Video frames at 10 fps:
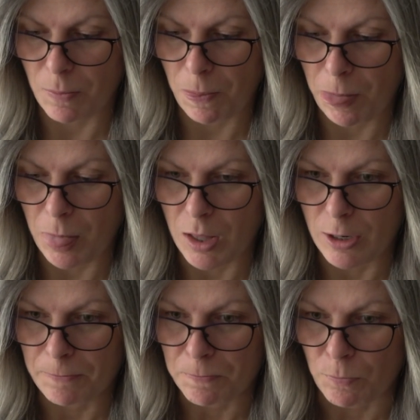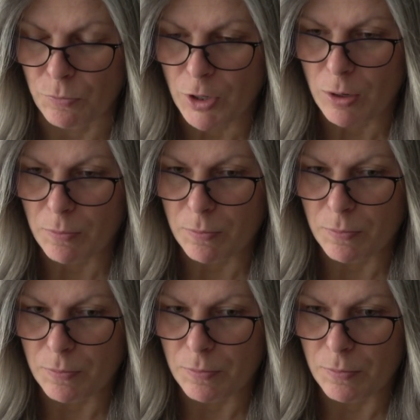
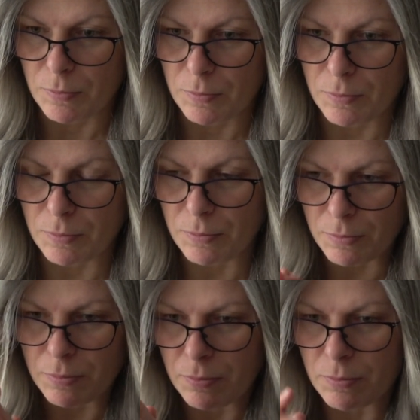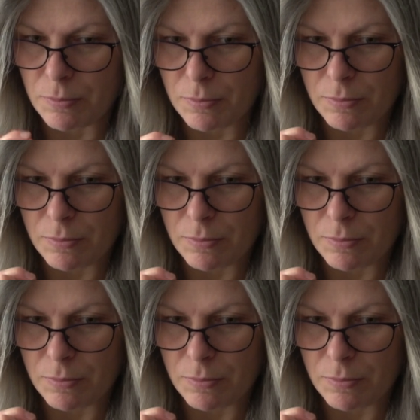[no speech]